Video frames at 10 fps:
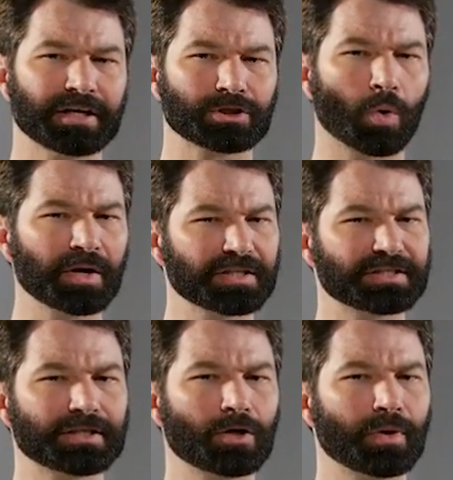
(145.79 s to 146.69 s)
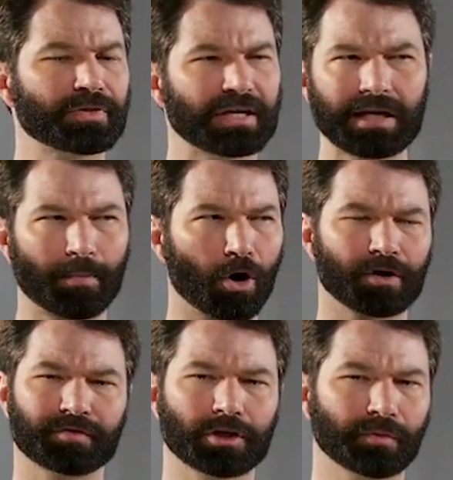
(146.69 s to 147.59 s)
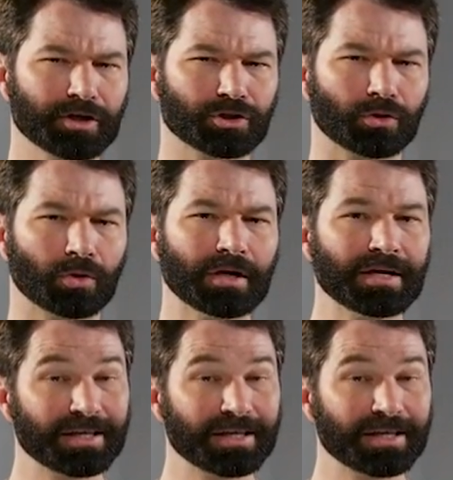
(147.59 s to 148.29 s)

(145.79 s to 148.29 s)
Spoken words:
is going to deal with any part of the original